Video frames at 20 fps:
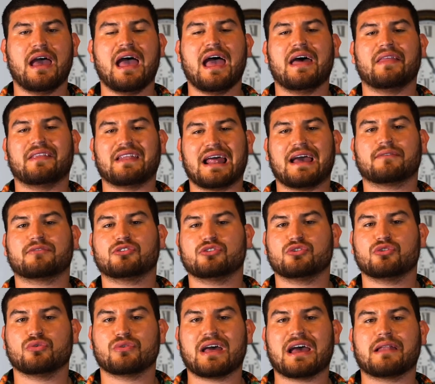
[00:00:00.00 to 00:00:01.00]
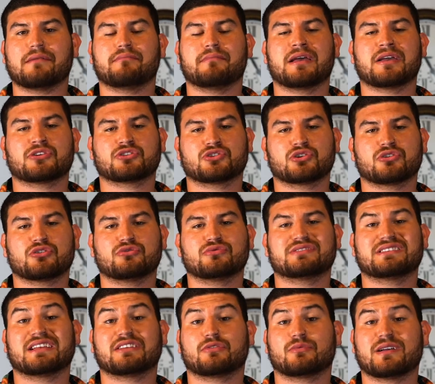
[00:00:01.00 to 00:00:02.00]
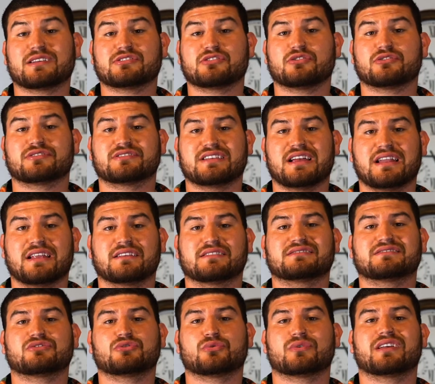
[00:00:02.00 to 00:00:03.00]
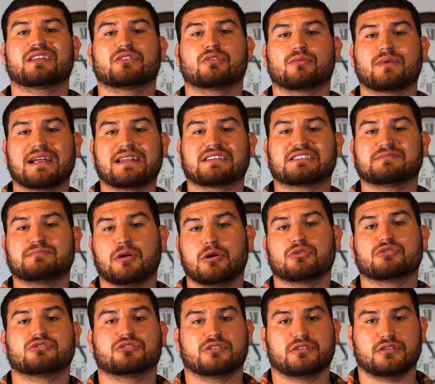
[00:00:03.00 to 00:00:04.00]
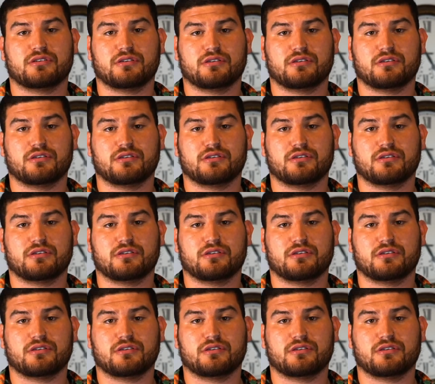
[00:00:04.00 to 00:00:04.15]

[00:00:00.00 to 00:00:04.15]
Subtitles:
And then after you do that, make sure you set the rest of your settings to get the right exposure.